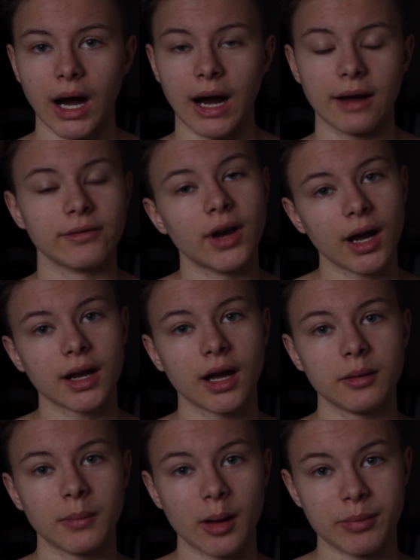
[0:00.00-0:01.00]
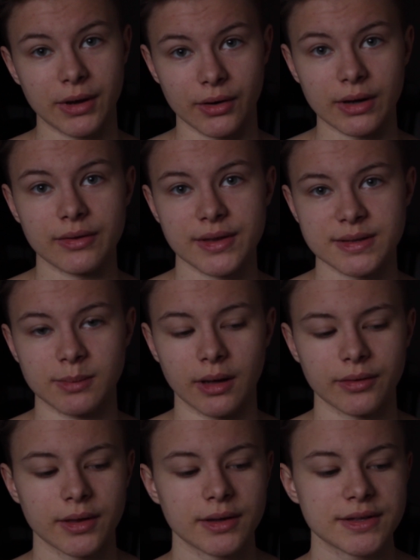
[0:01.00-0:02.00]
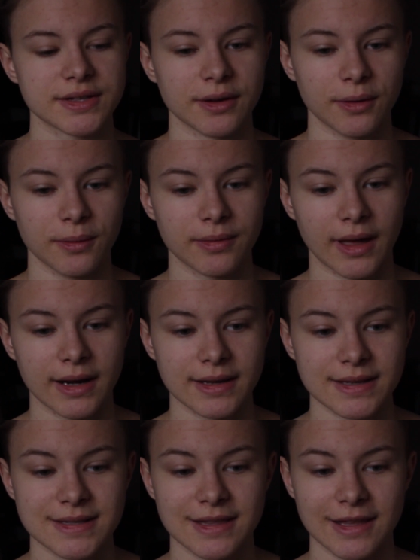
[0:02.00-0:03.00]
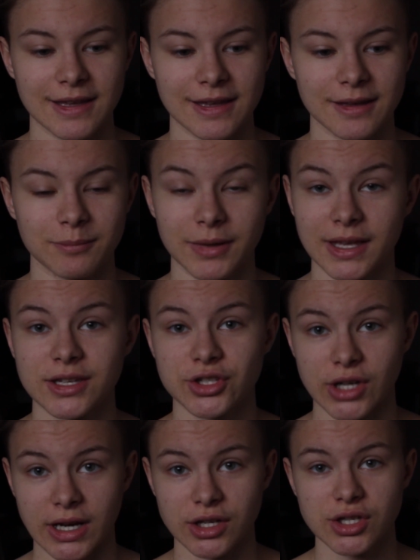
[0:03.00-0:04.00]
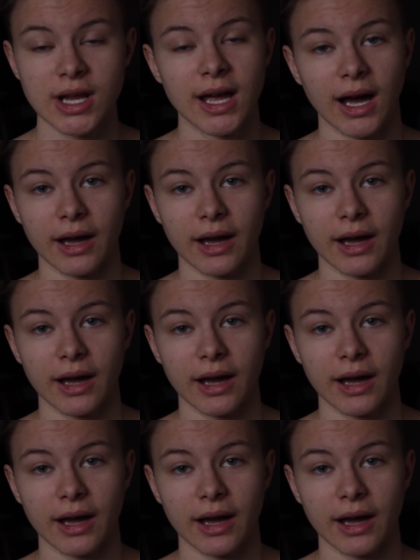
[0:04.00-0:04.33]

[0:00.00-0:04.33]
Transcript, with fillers: I have not gotten my period this month, so that is the biggest change.